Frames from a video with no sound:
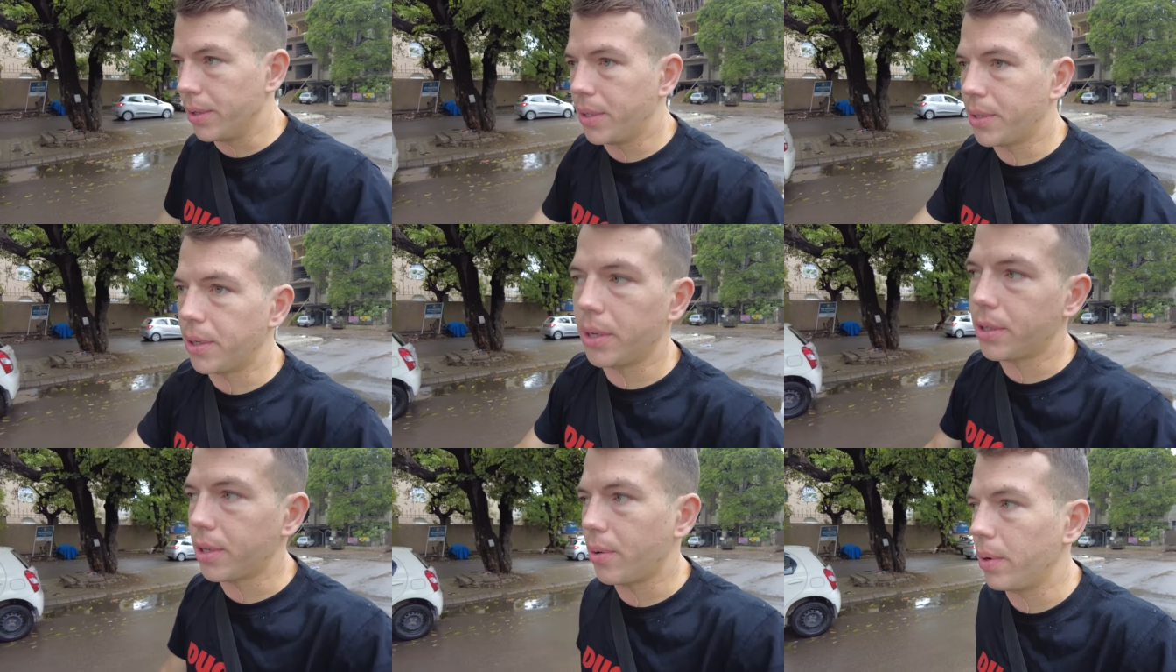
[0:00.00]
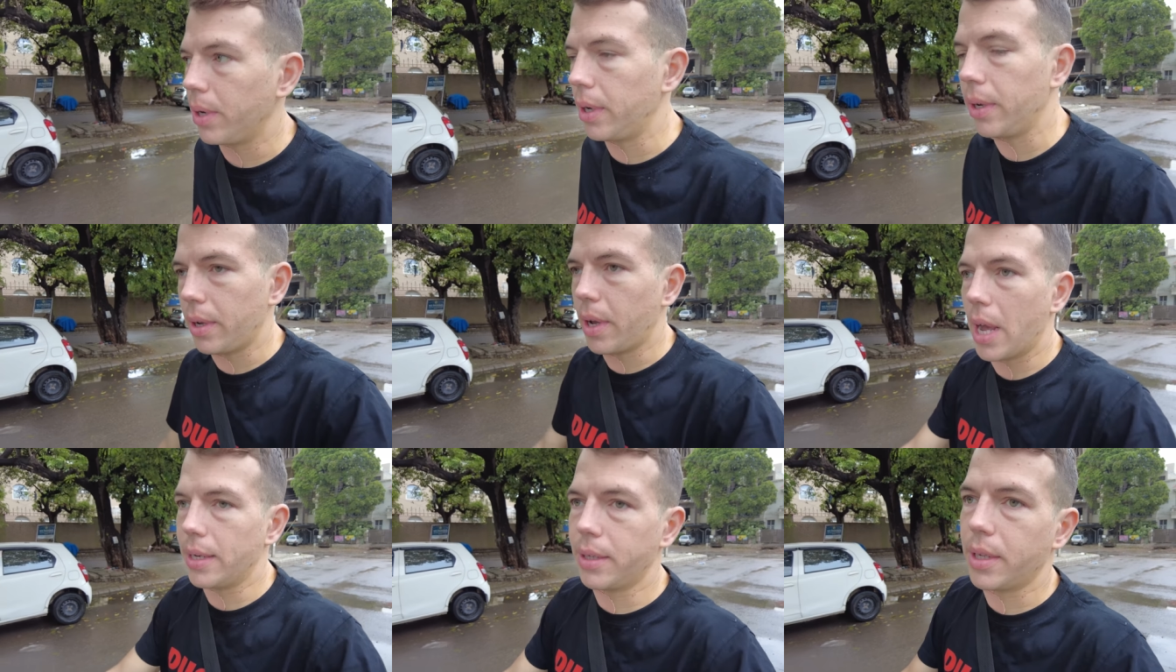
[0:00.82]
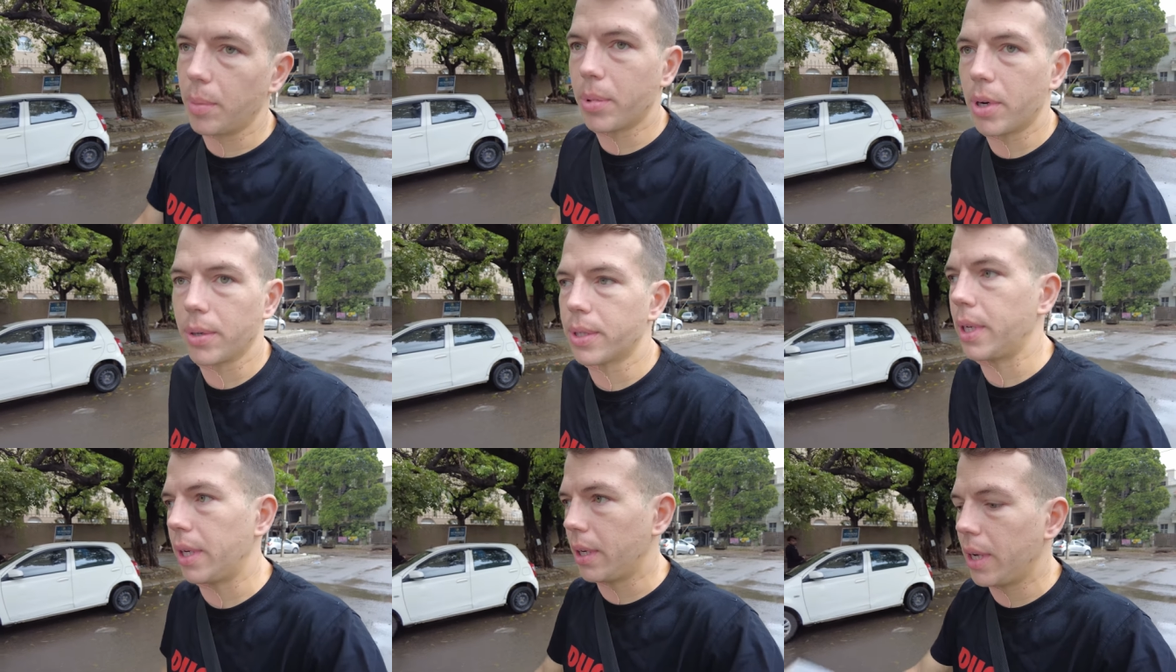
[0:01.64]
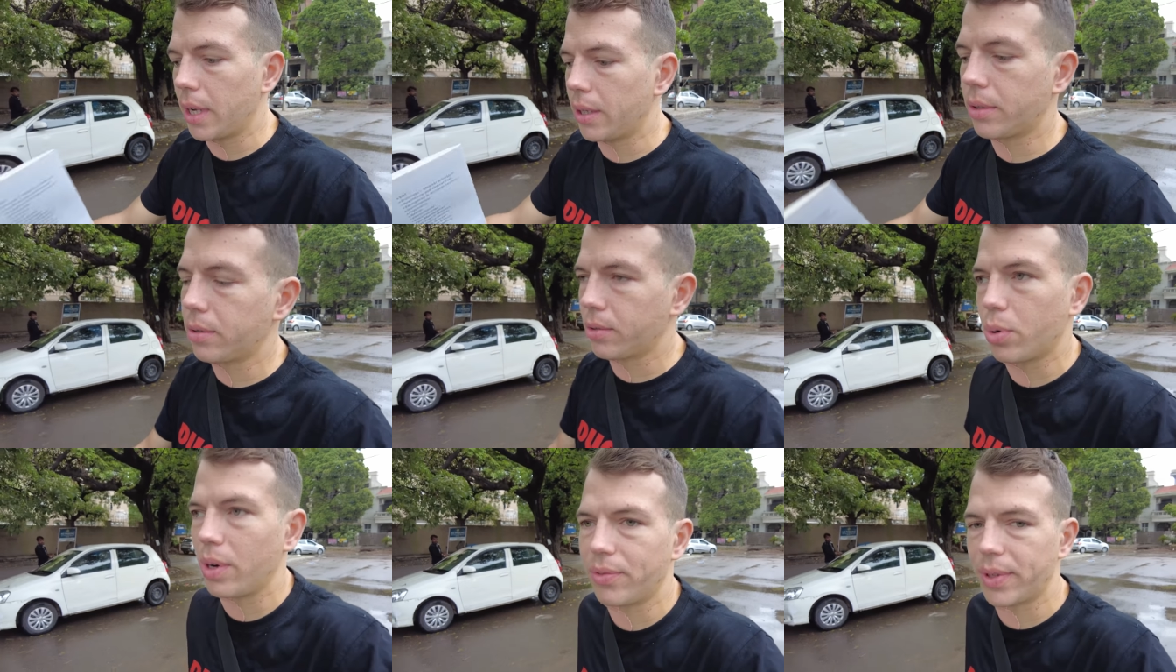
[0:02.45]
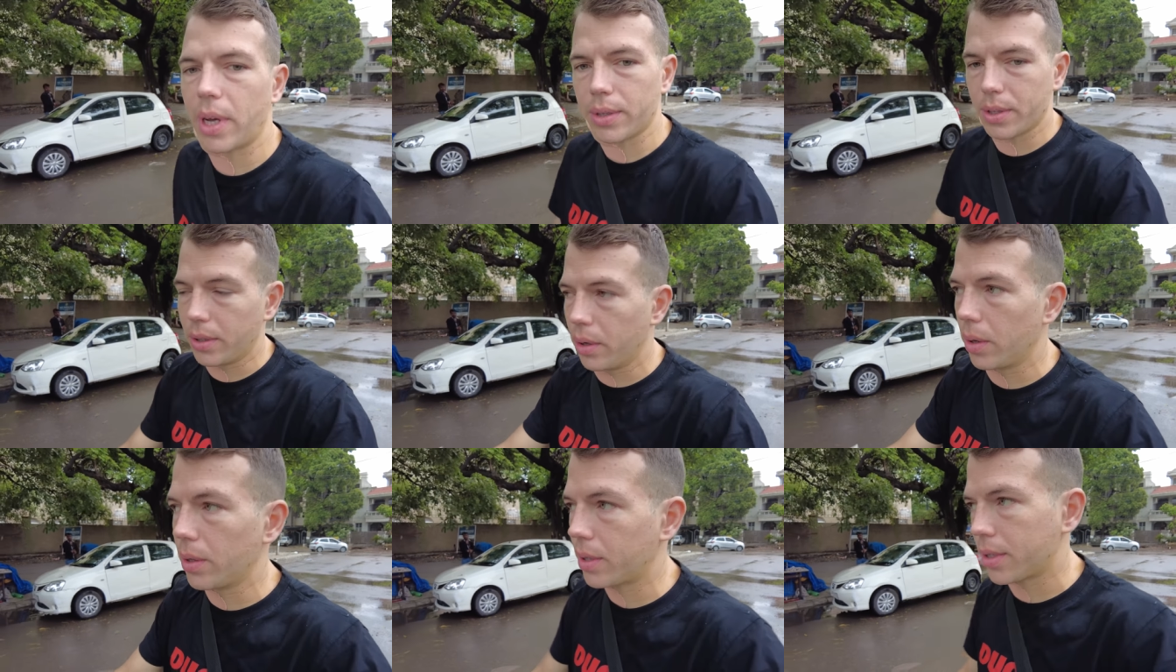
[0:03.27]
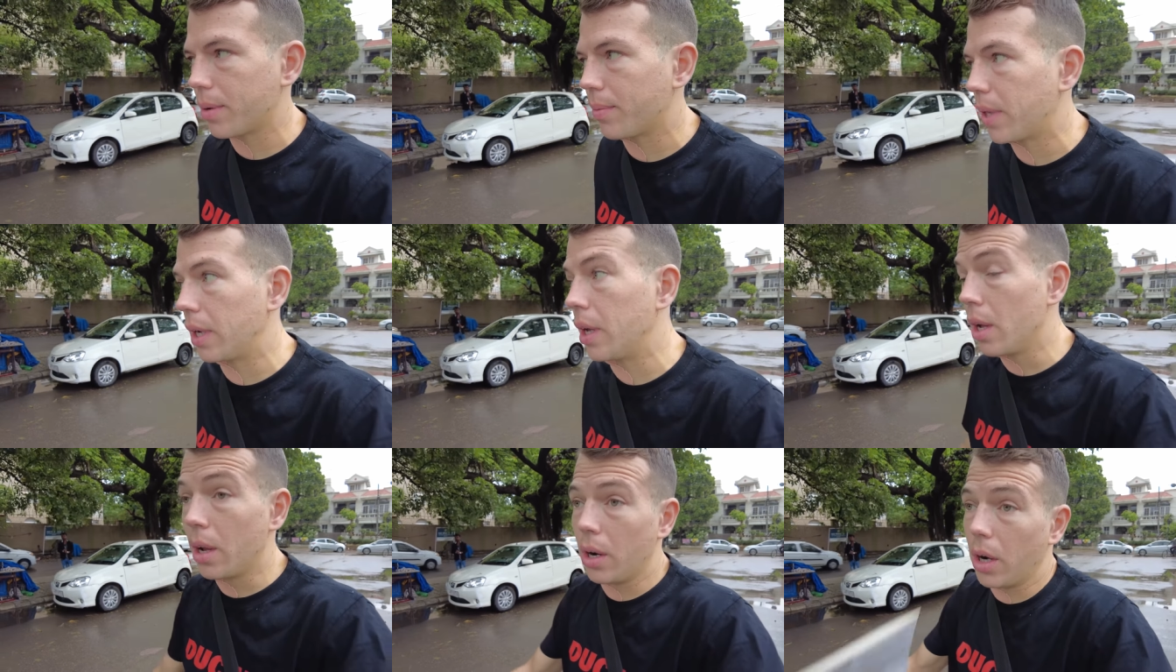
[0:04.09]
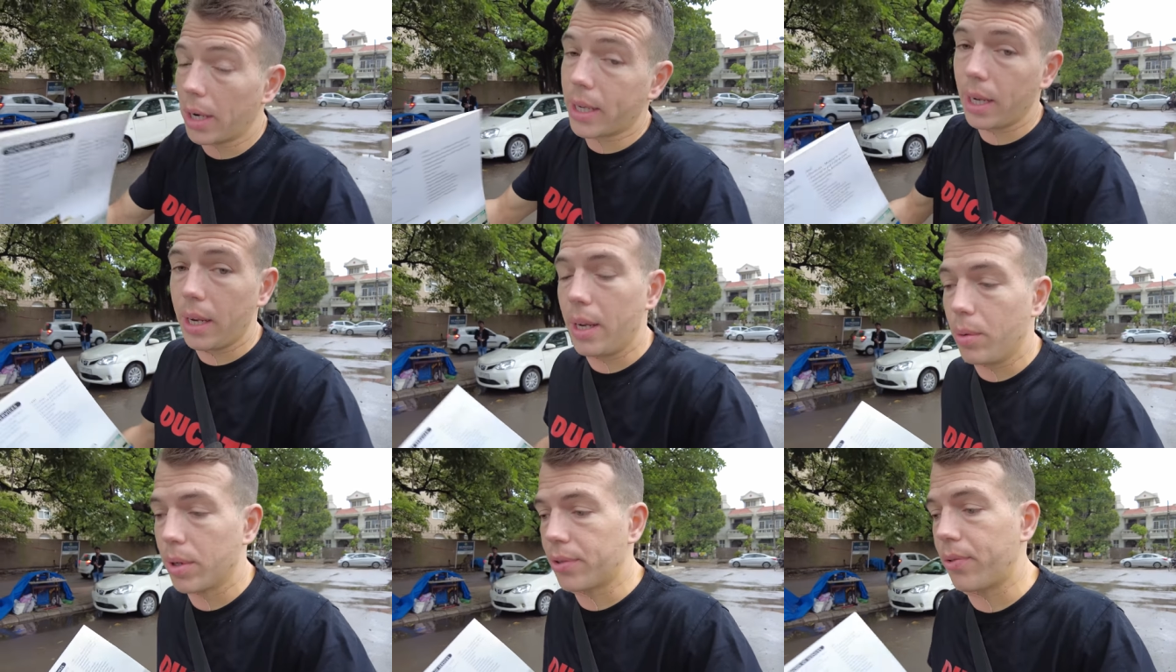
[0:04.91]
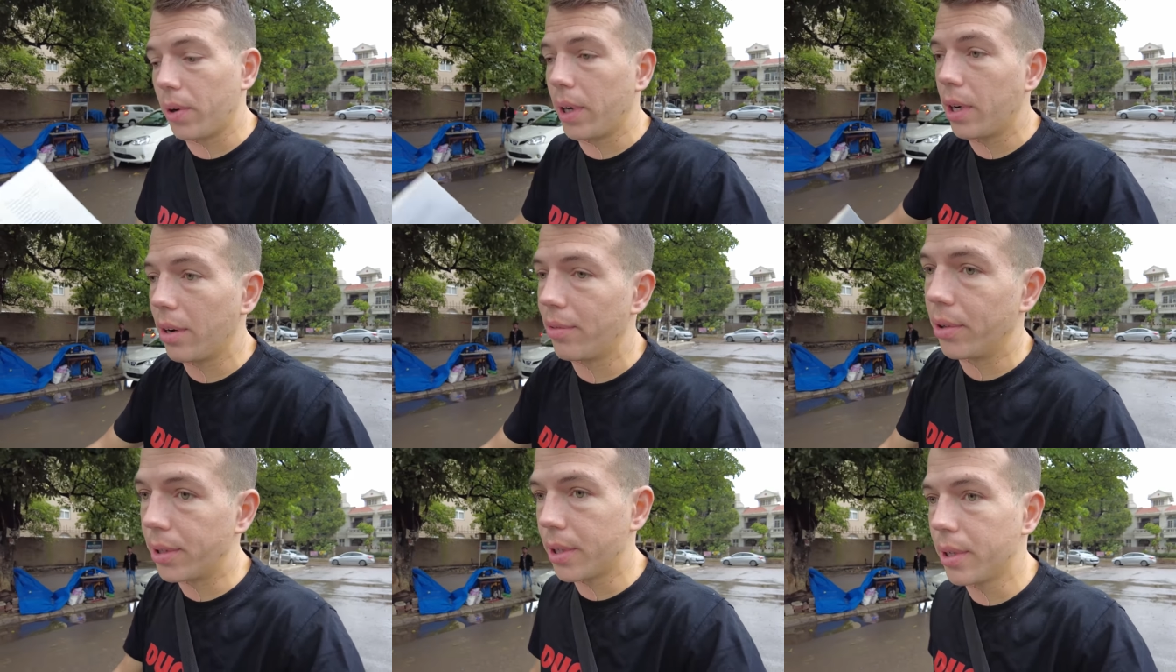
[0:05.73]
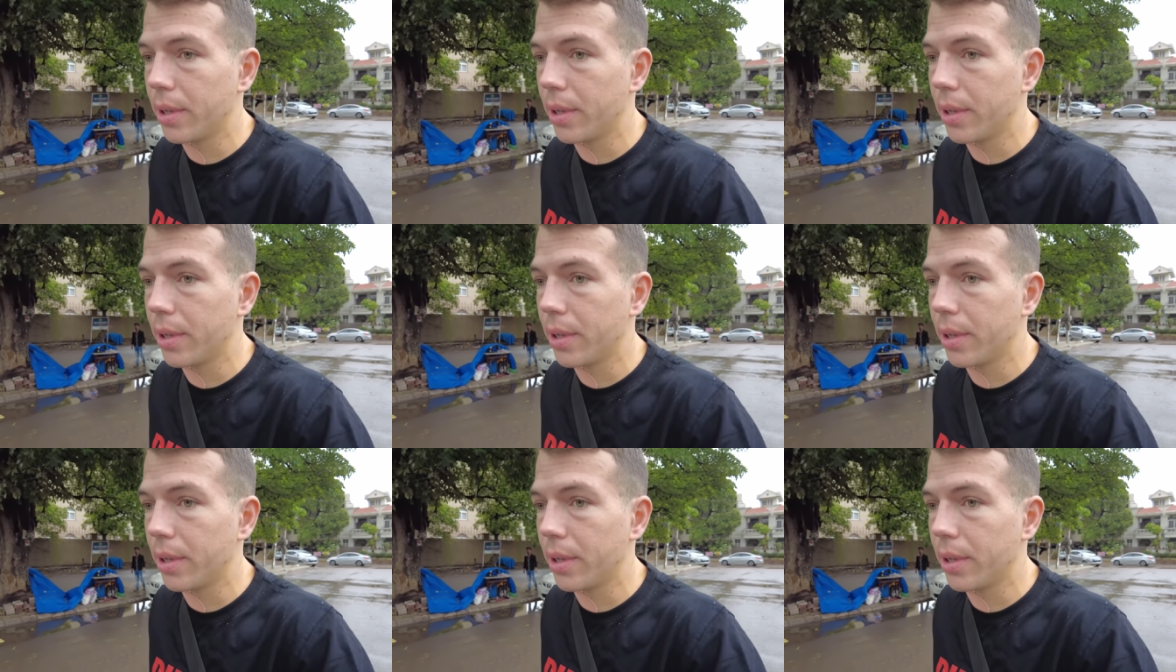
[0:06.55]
The surgery ended up costing yet $12,000 or something. Luckily, it was fully covered.